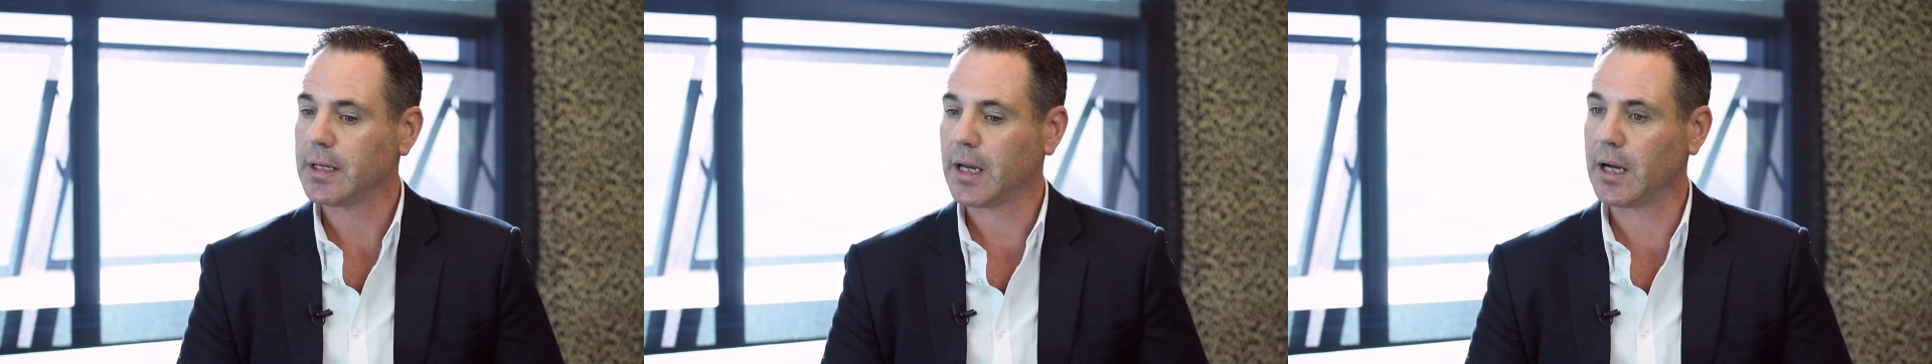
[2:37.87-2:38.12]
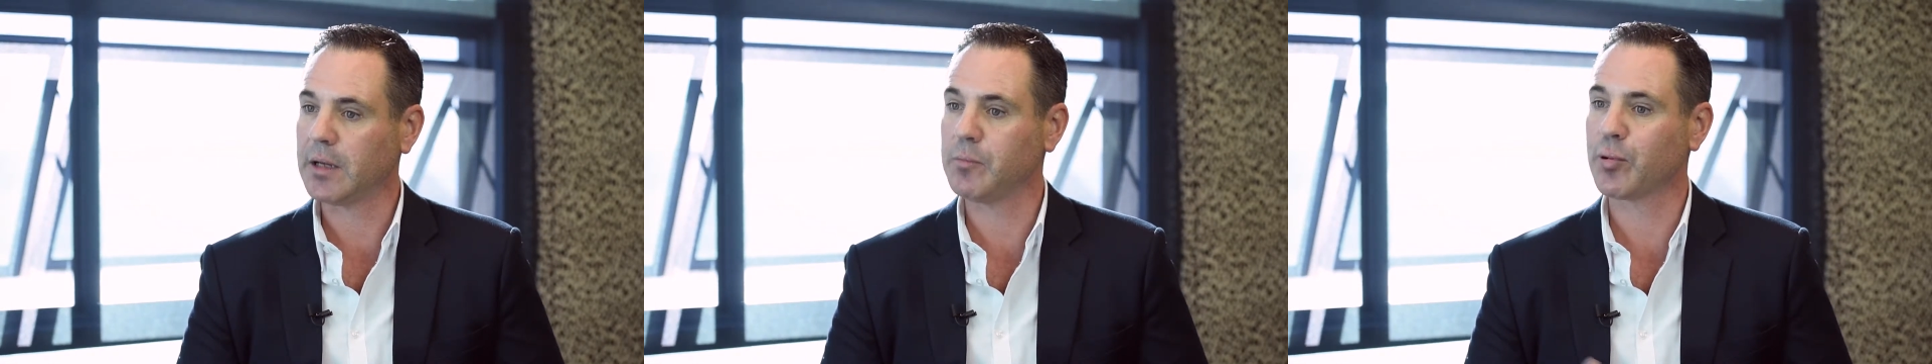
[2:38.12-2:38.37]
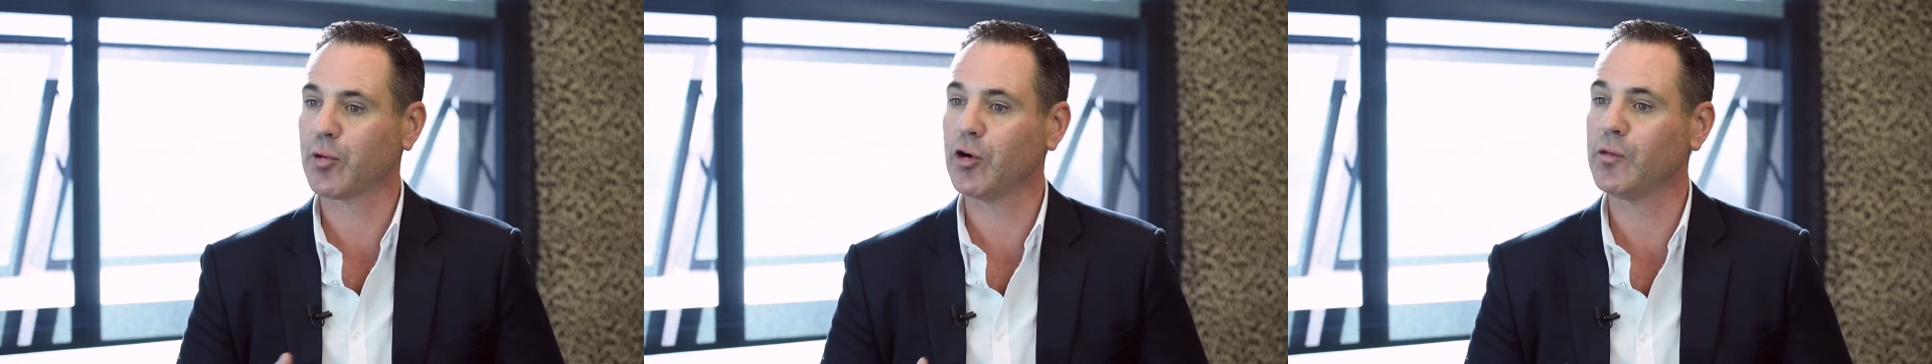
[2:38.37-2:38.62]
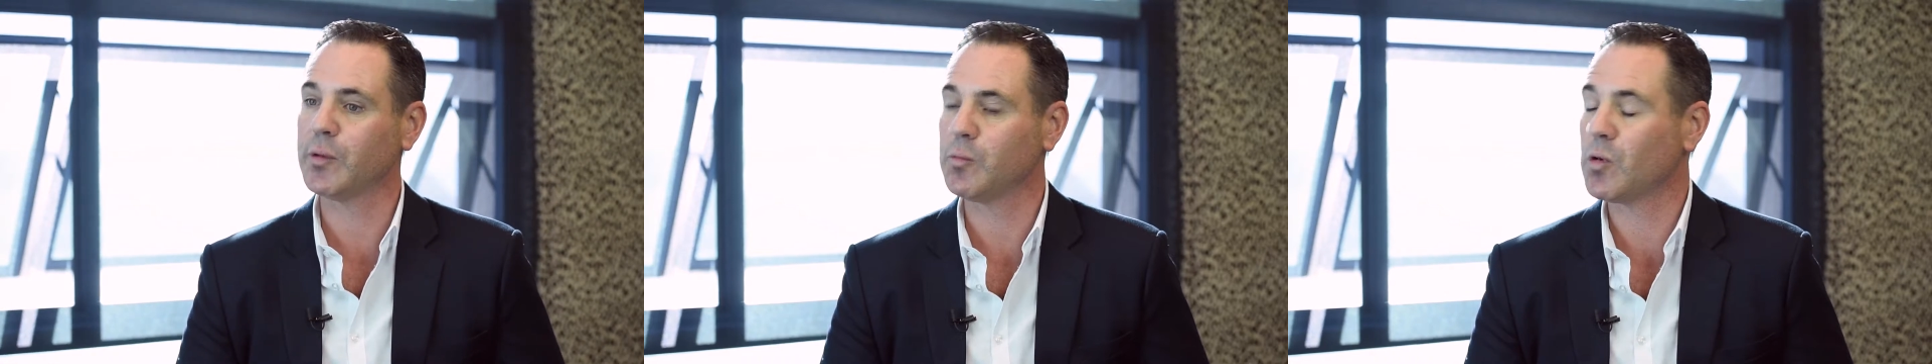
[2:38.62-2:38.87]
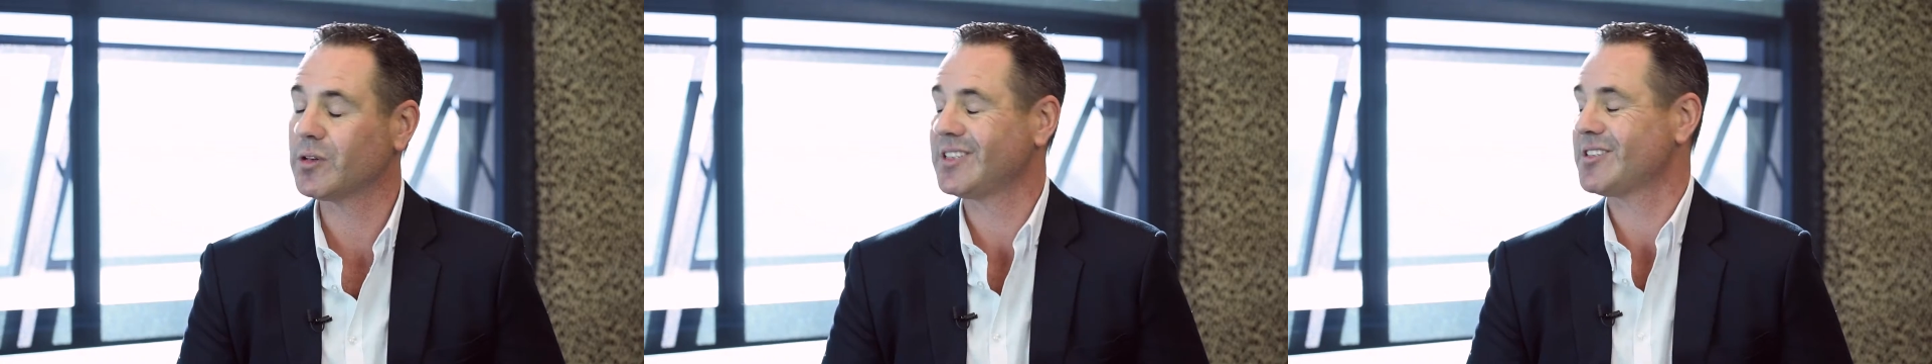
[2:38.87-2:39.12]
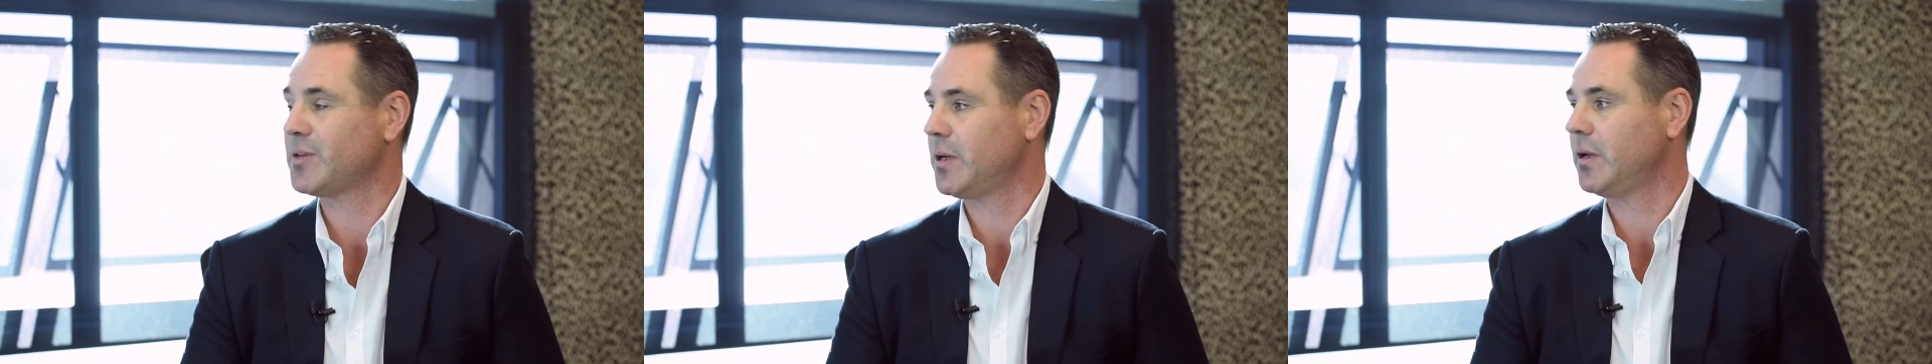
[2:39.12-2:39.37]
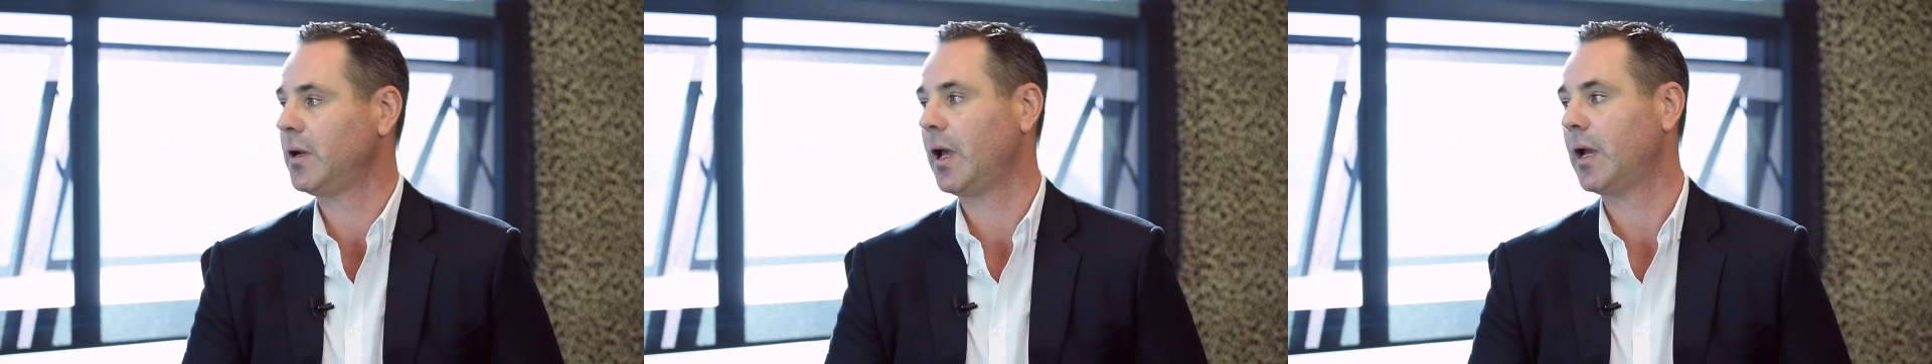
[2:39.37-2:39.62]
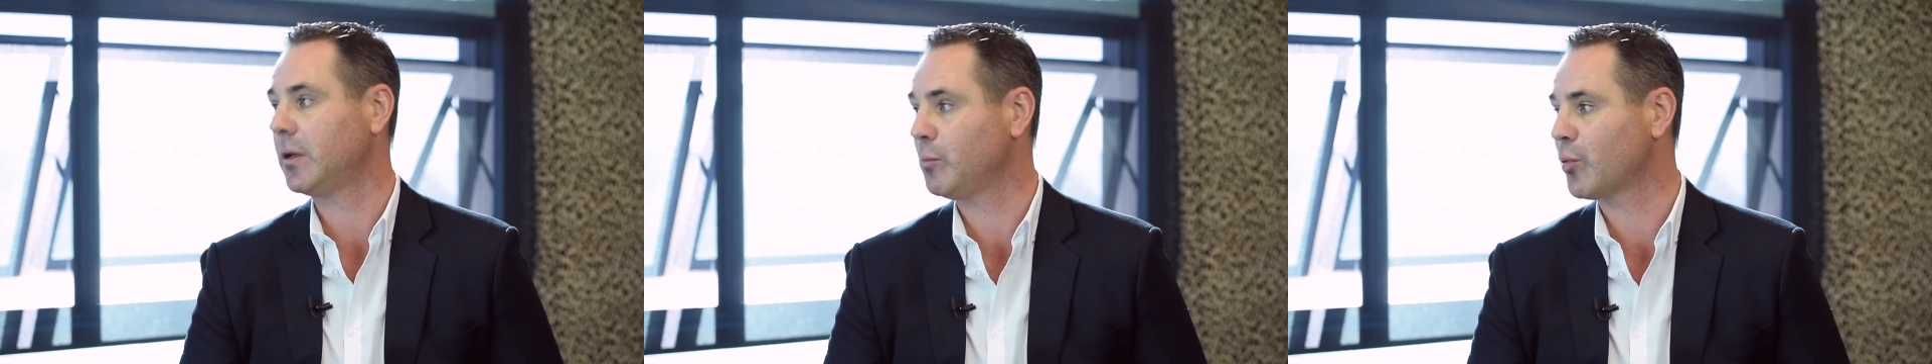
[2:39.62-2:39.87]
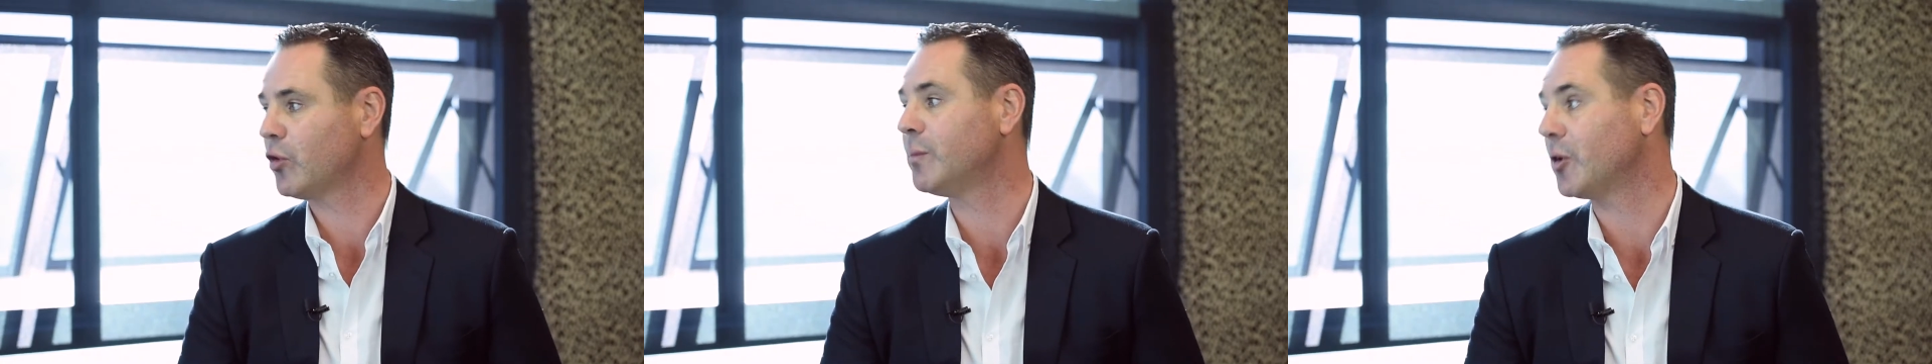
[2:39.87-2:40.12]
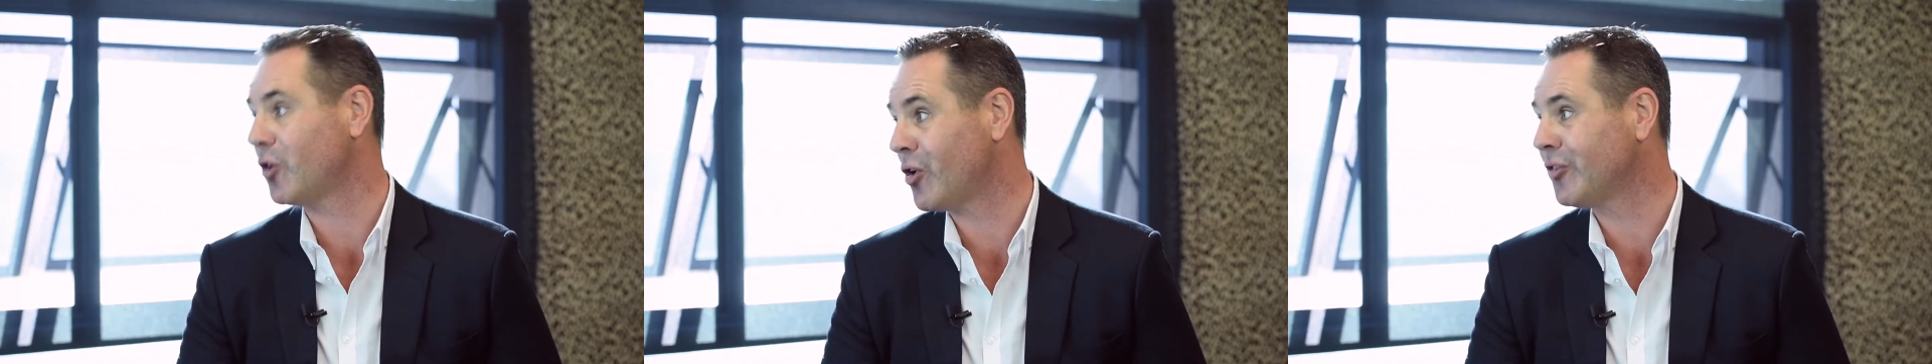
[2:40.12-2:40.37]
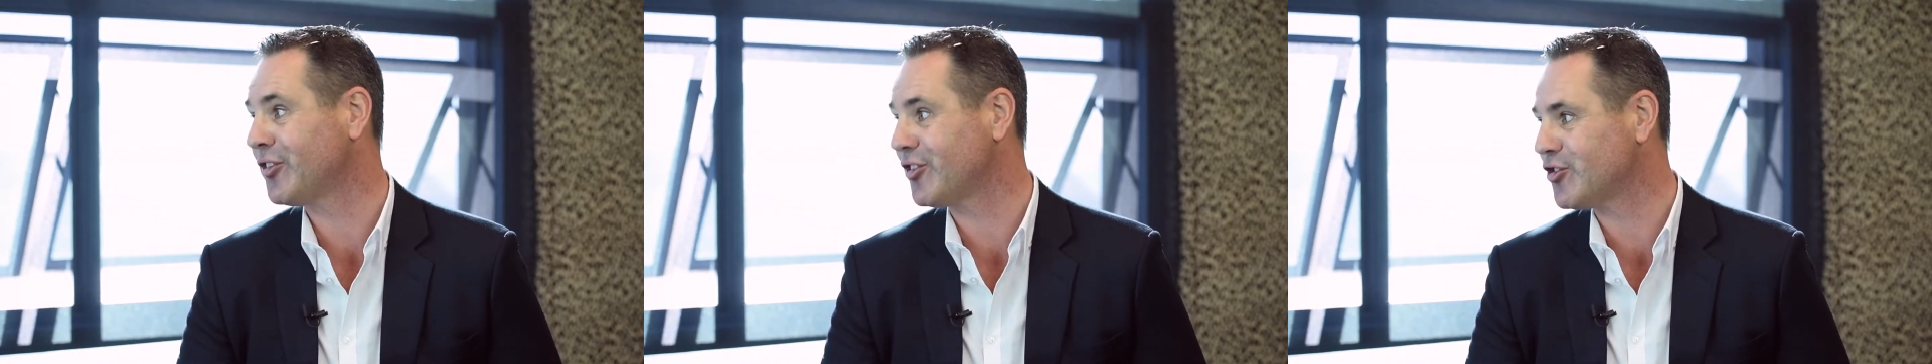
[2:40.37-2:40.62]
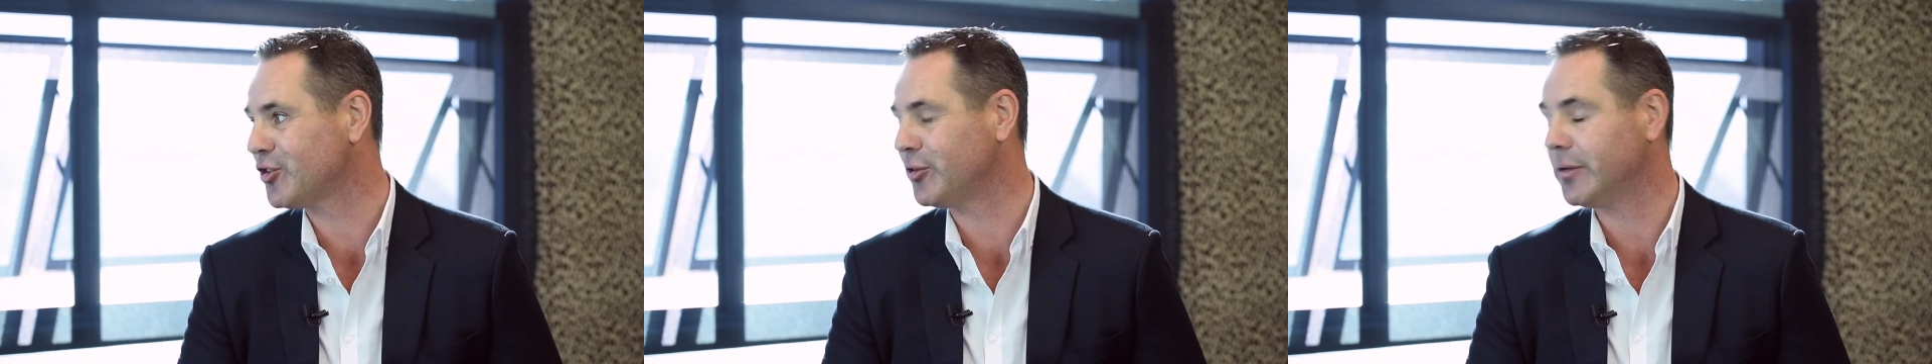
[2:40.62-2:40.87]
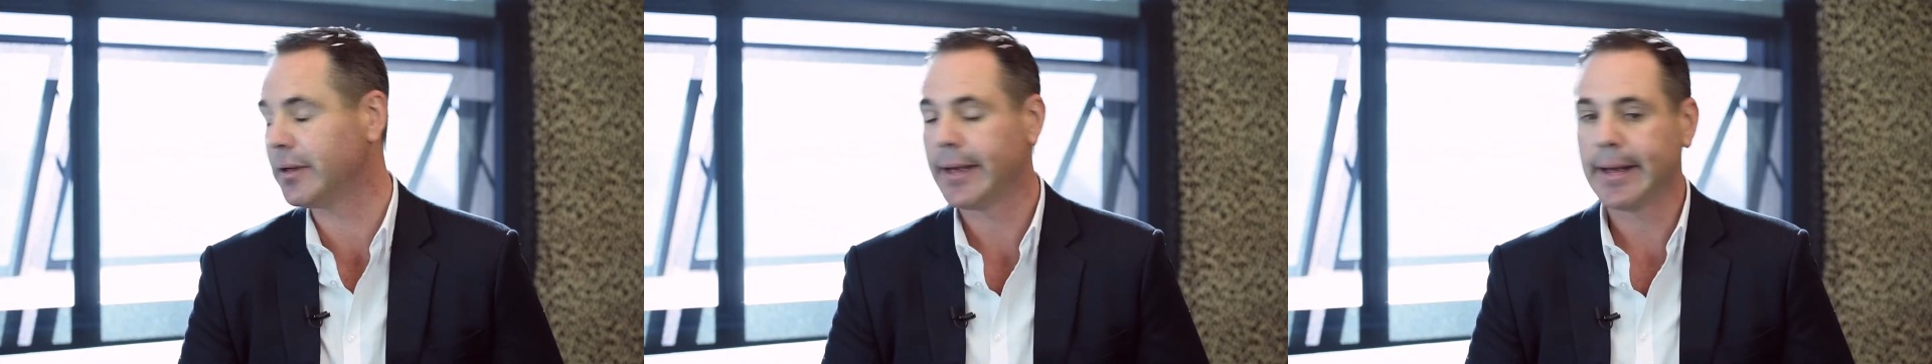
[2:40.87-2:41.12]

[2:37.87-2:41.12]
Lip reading: an improvement, what does an improvement constitute?